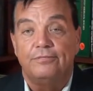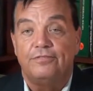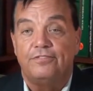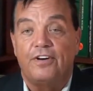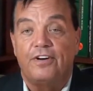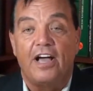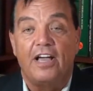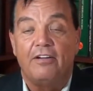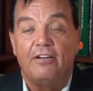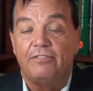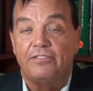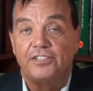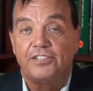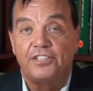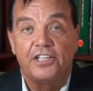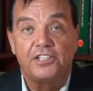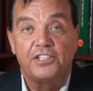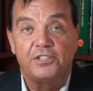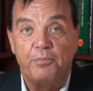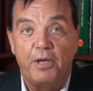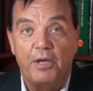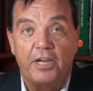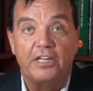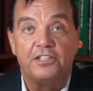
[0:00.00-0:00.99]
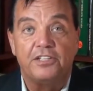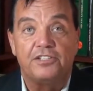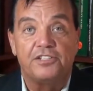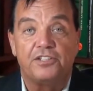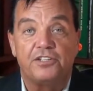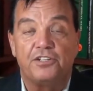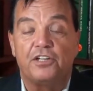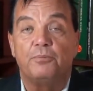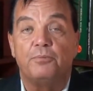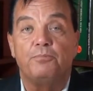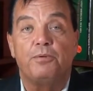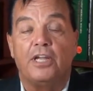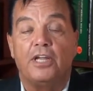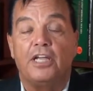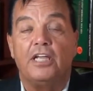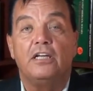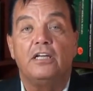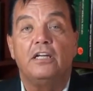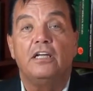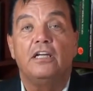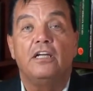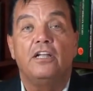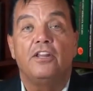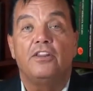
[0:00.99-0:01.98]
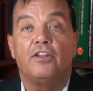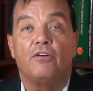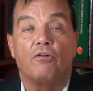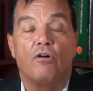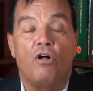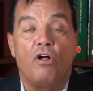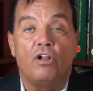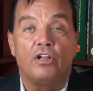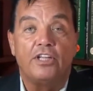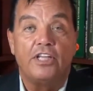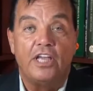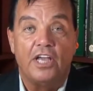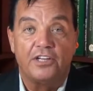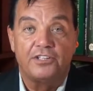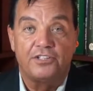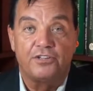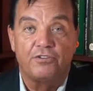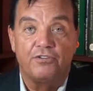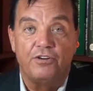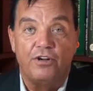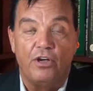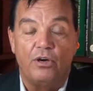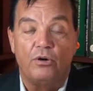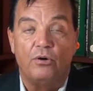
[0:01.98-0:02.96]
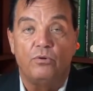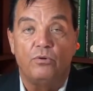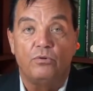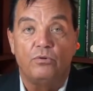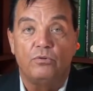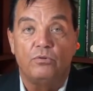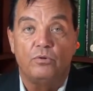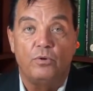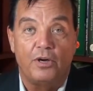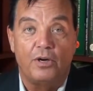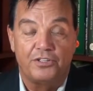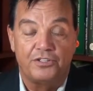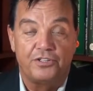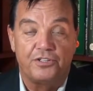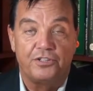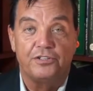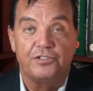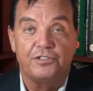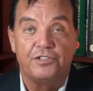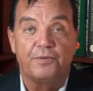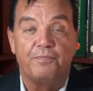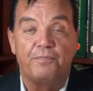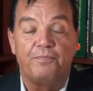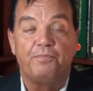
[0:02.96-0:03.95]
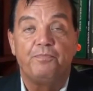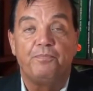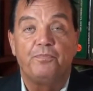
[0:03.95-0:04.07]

5-6 minutes to complete, they're all yes or no questions,